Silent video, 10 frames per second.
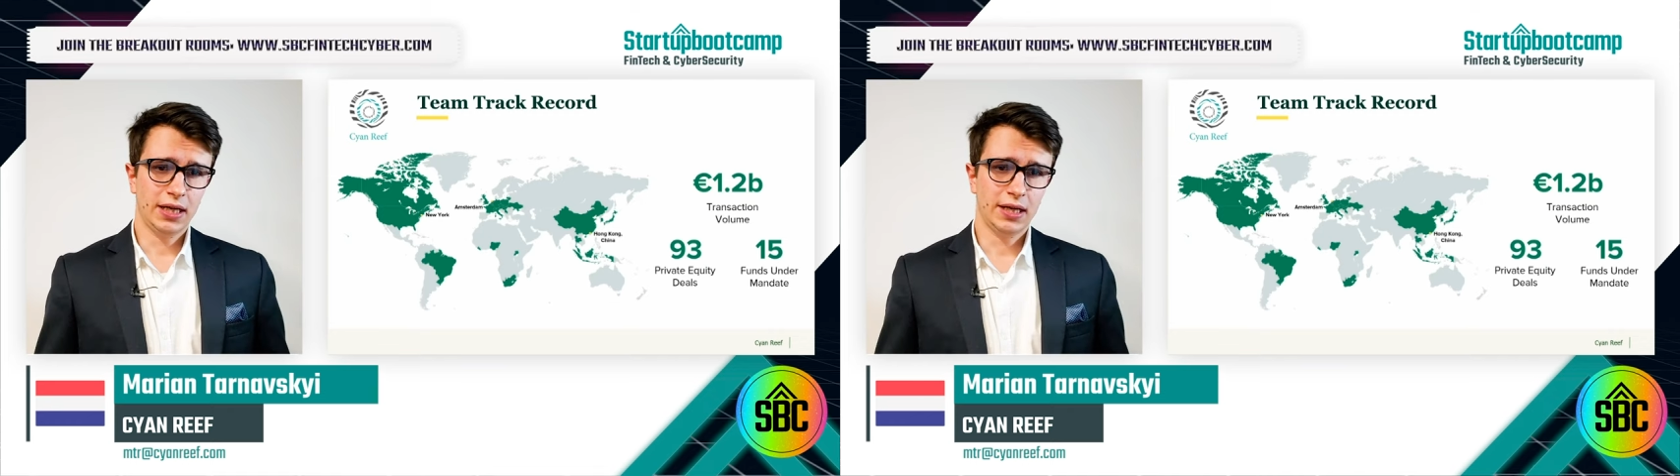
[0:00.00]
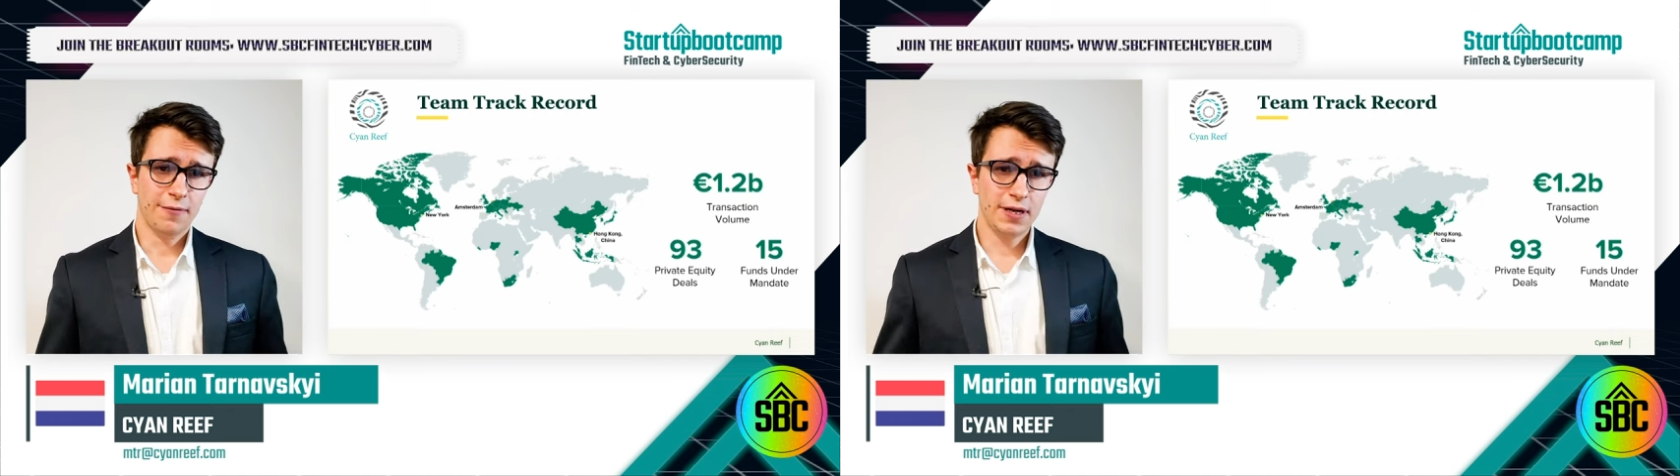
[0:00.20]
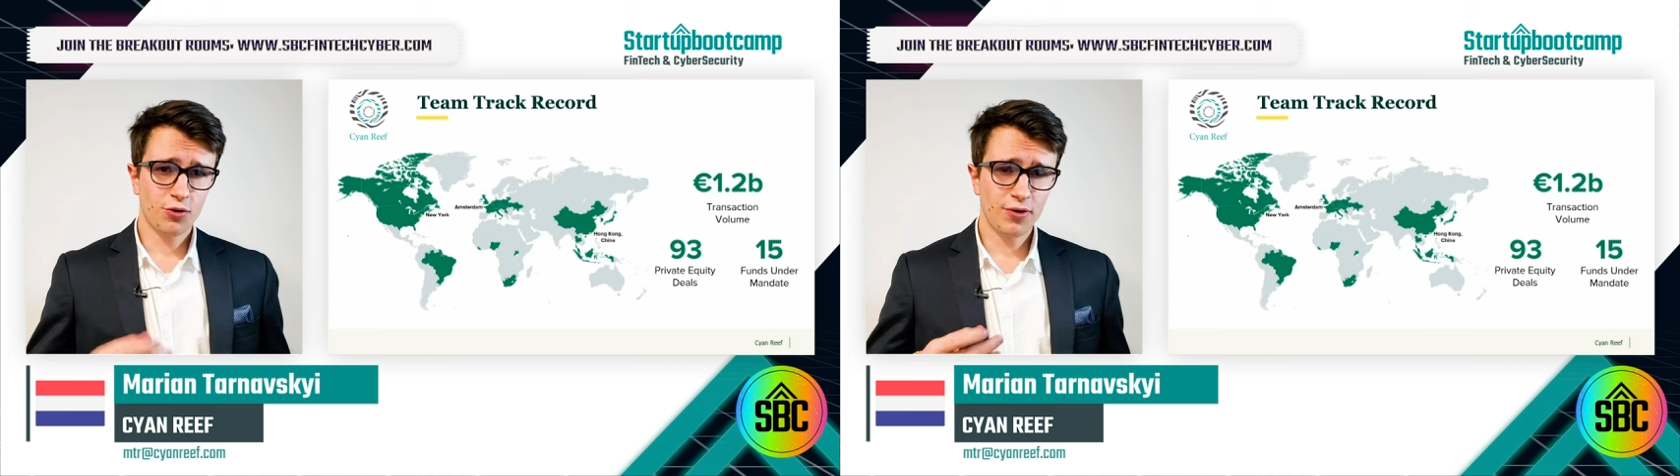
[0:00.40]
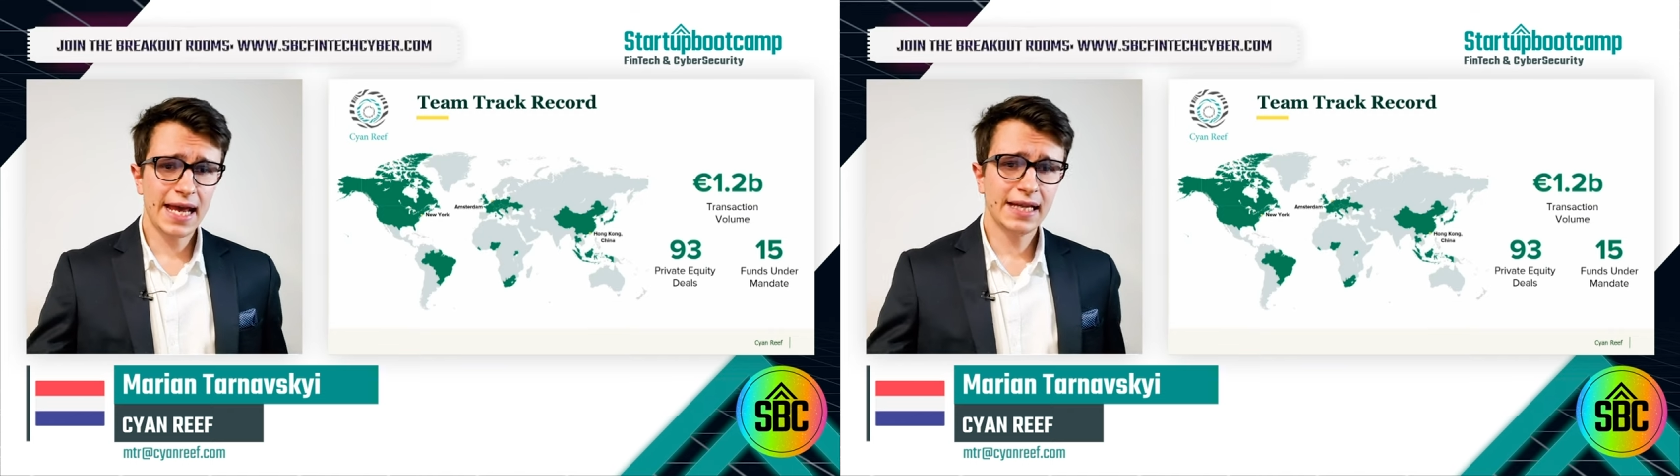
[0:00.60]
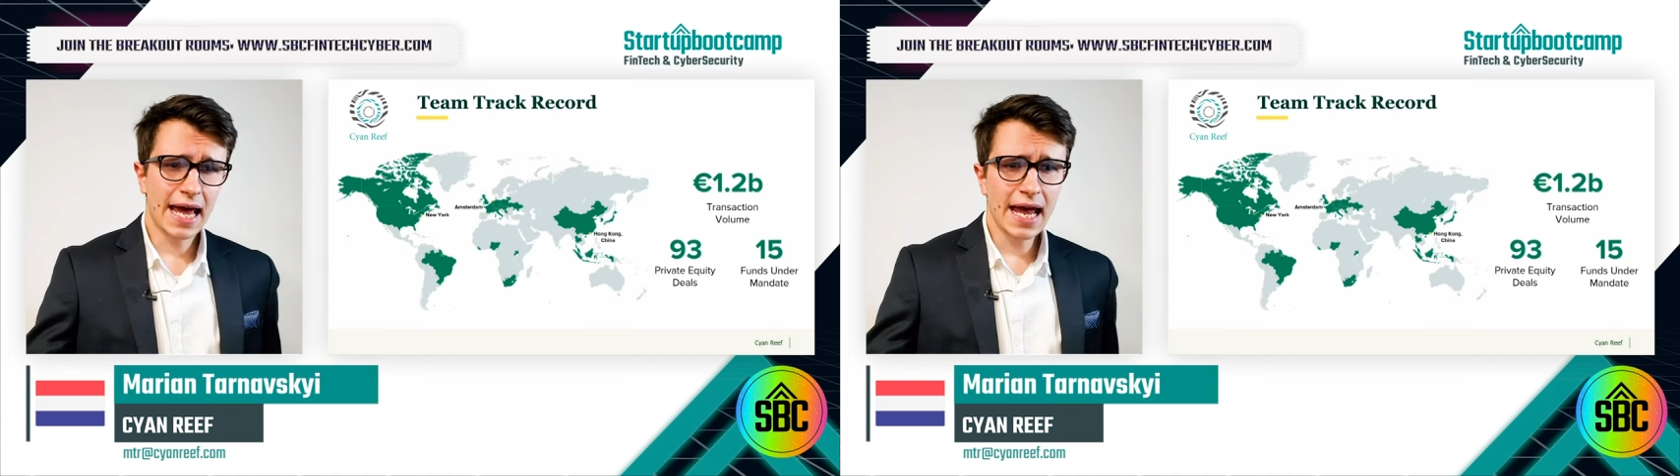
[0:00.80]
We
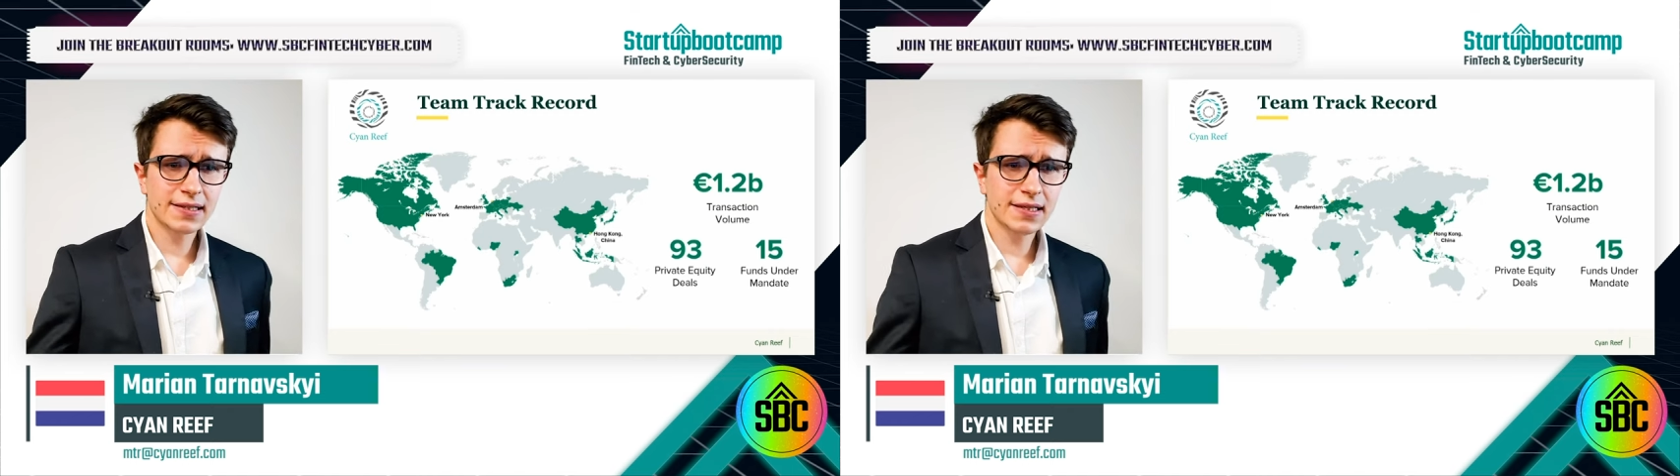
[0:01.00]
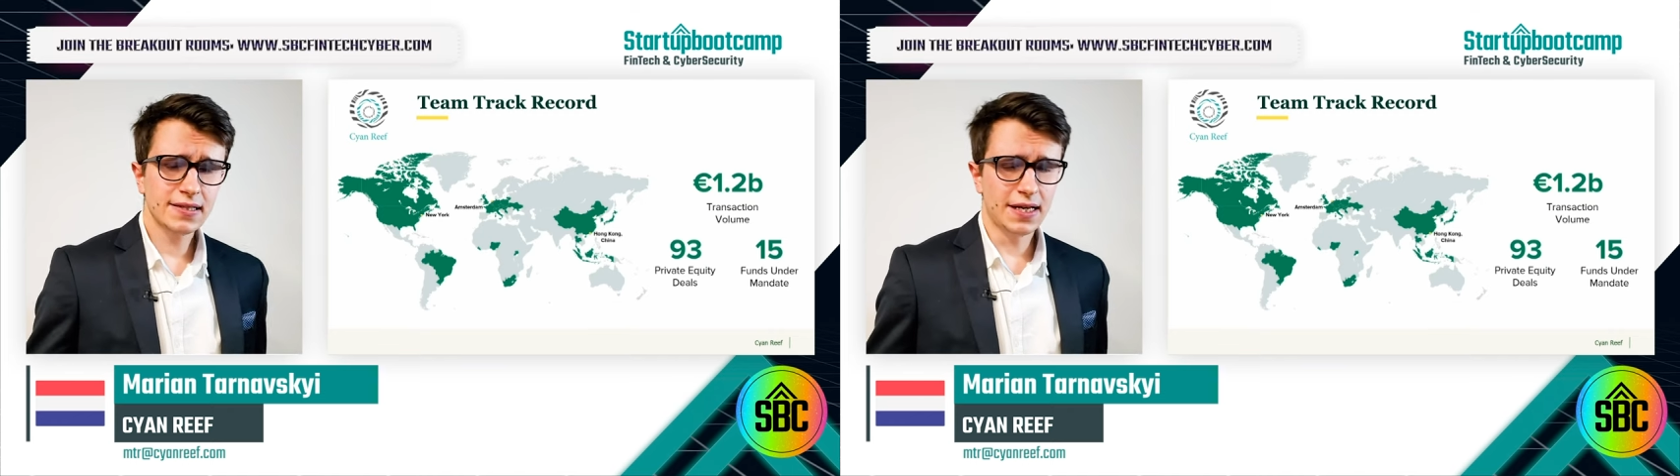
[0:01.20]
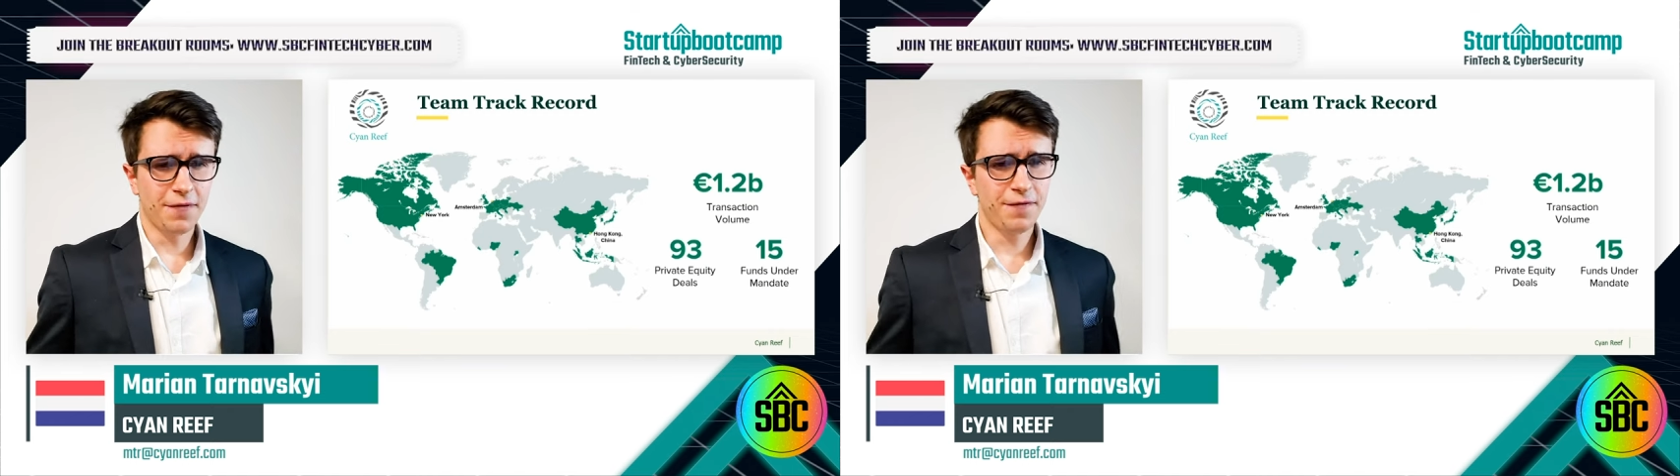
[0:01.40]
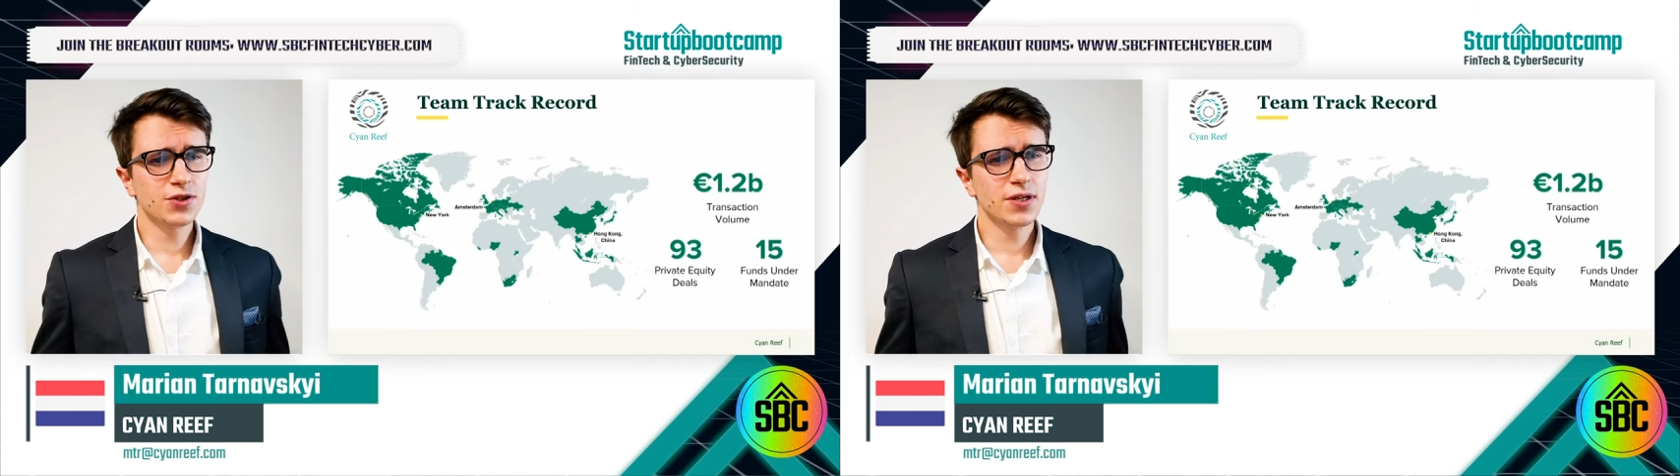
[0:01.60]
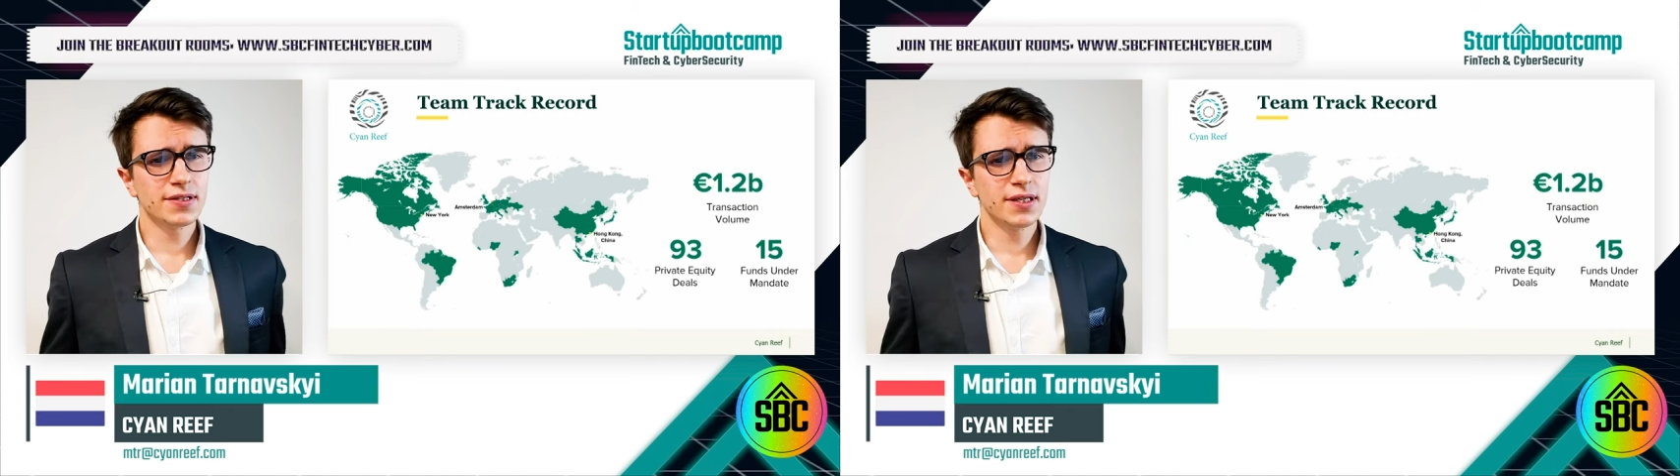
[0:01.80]
create access and
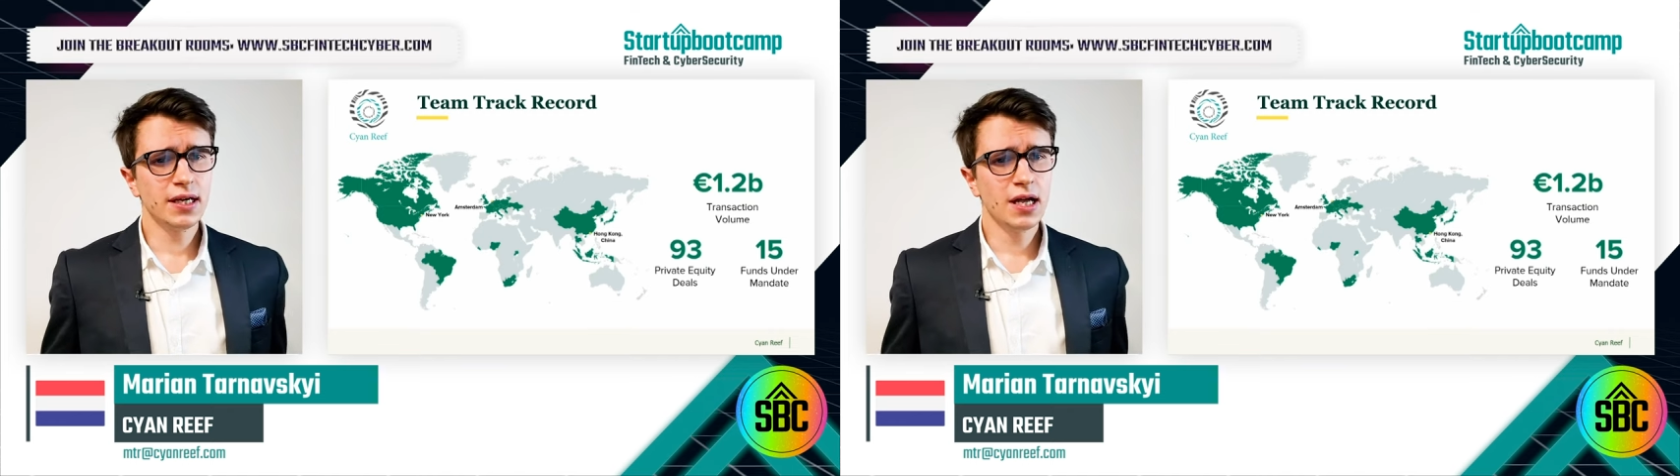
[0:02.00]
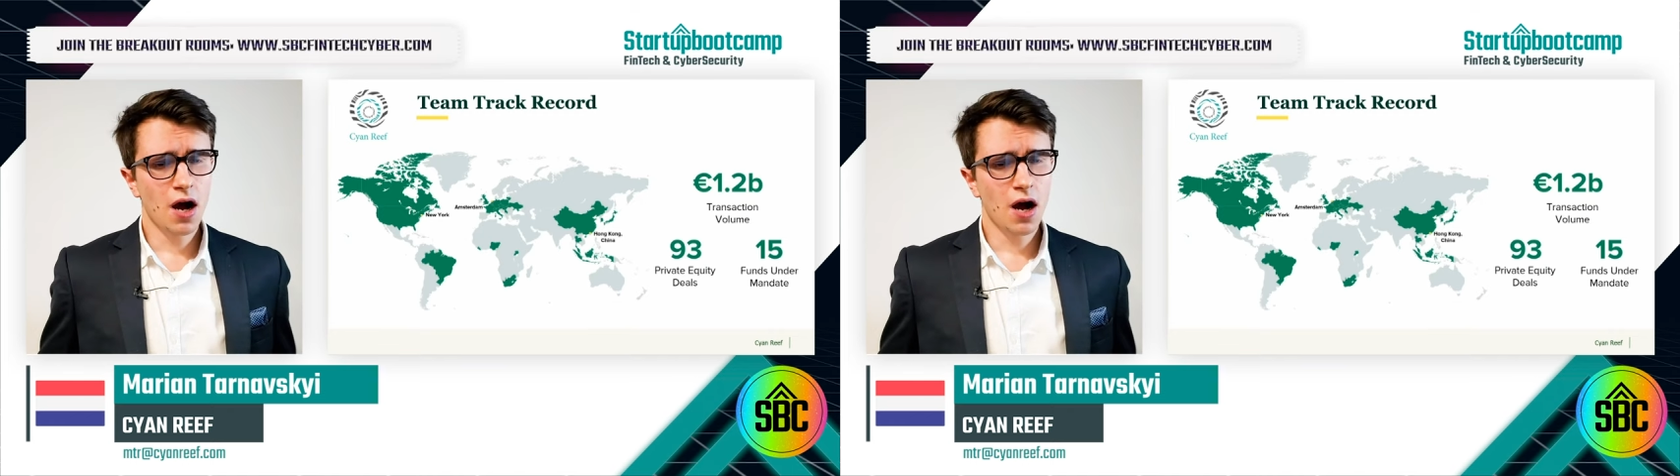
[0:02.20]
efficiency